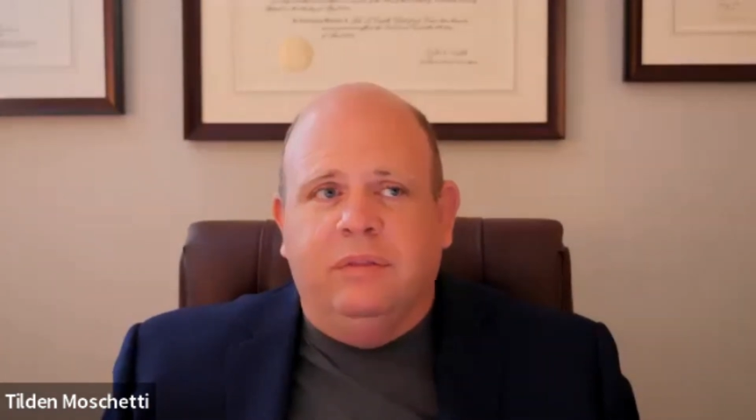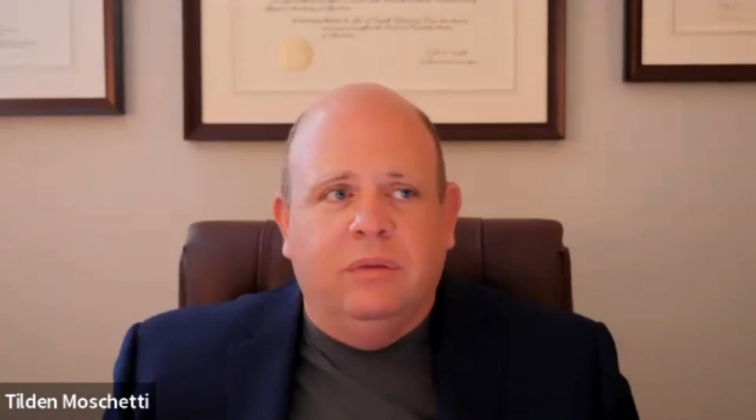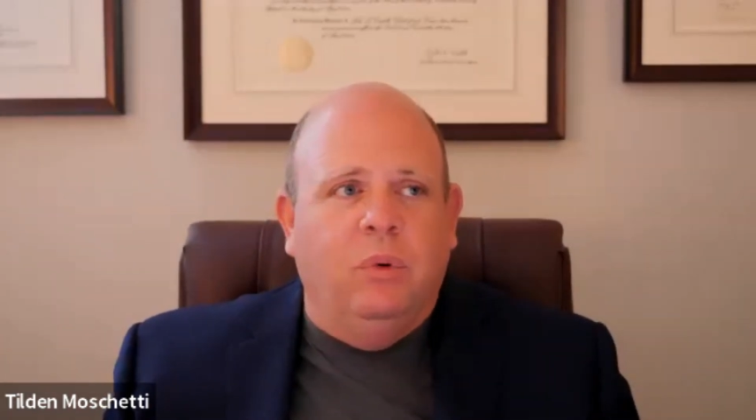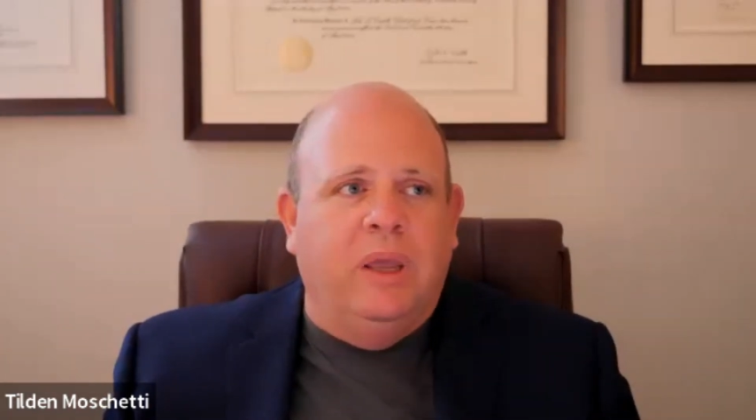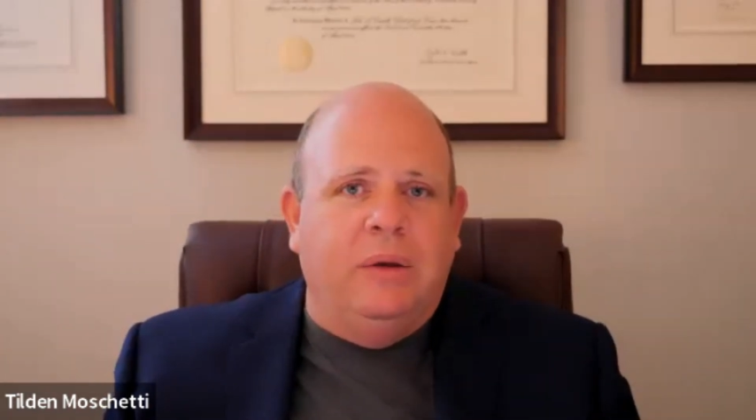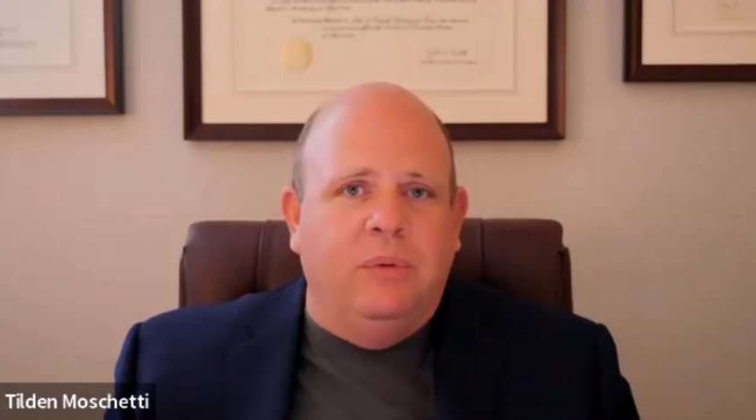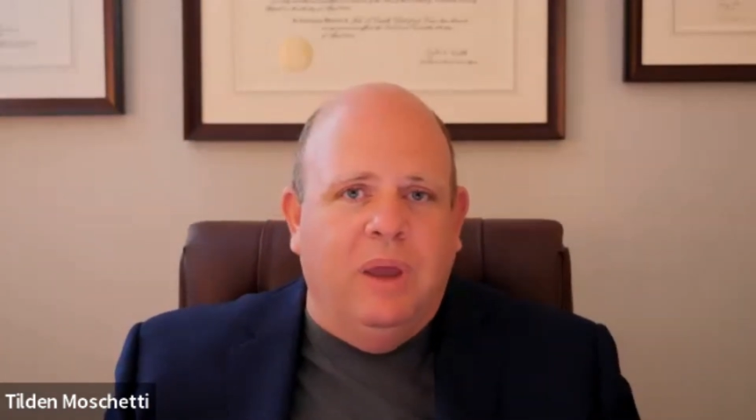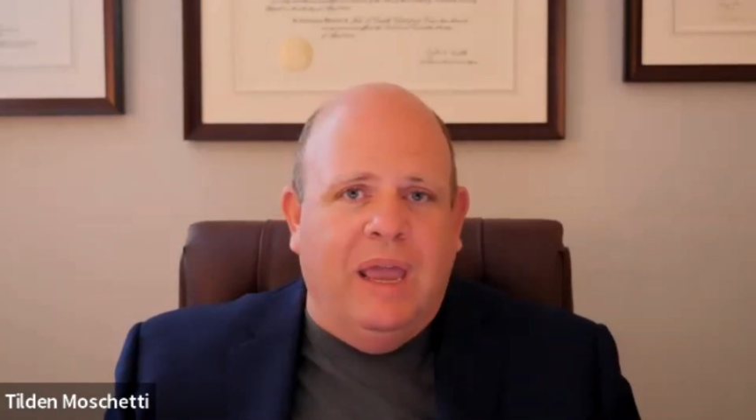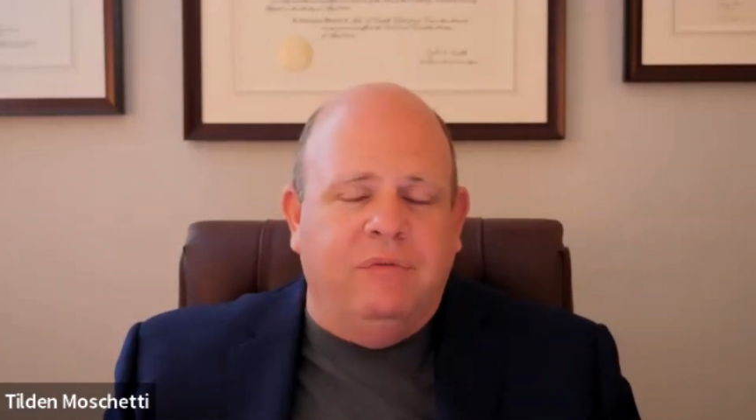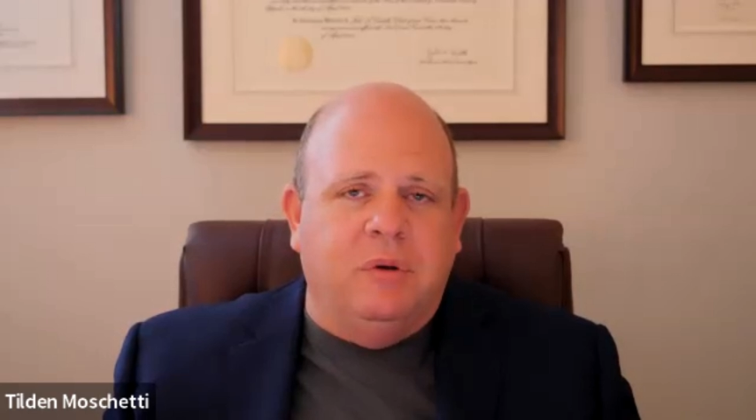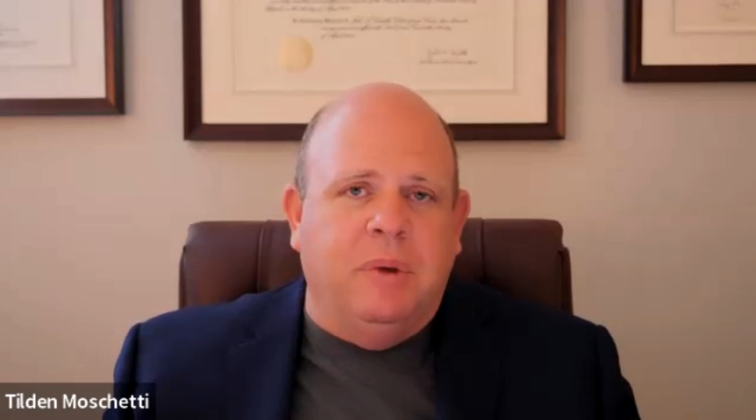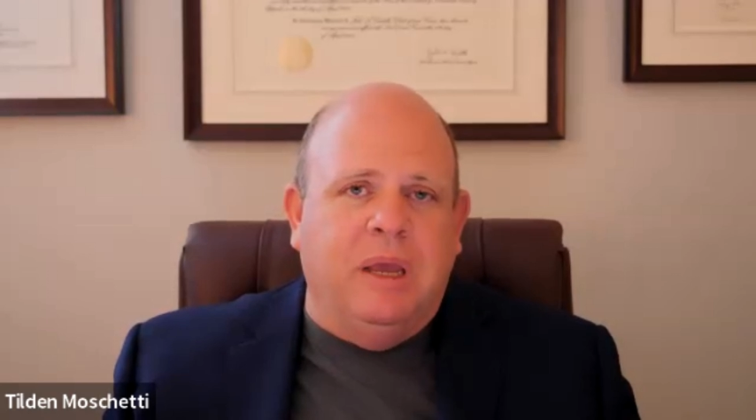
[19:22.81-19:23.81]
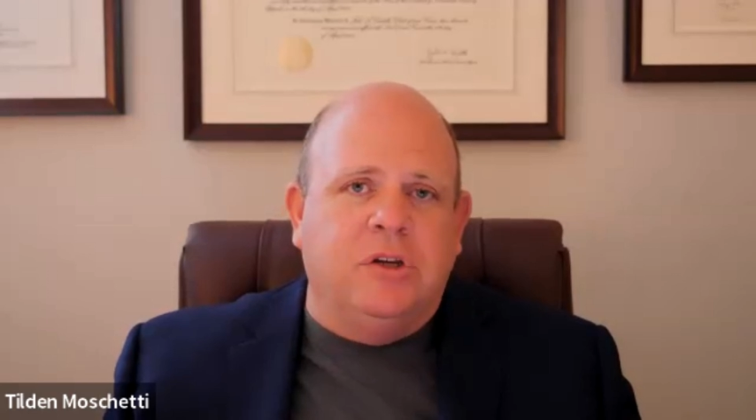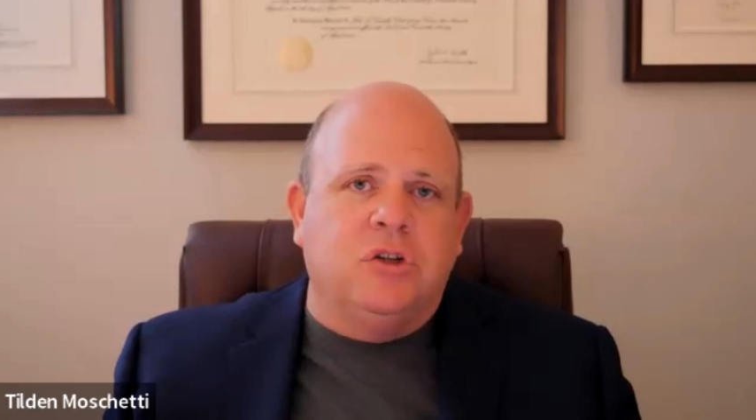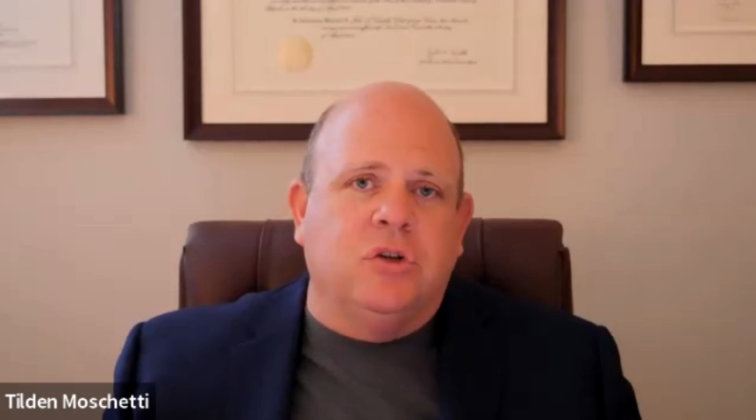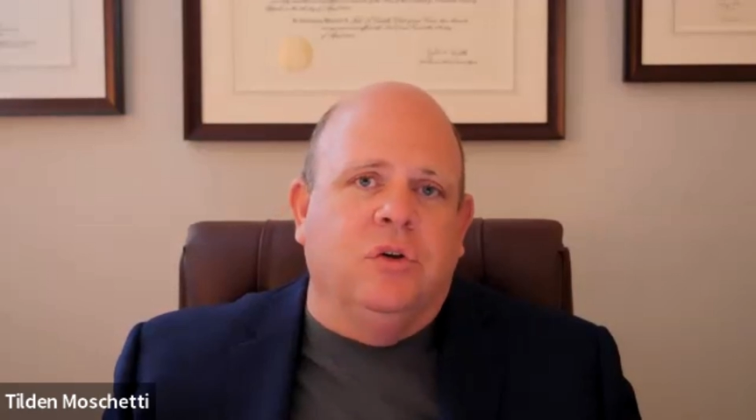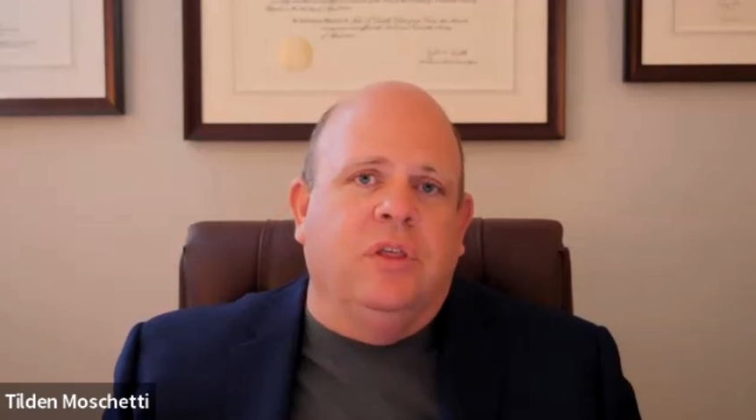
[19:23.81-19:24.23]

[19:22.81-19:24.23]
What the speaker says: we have to make sure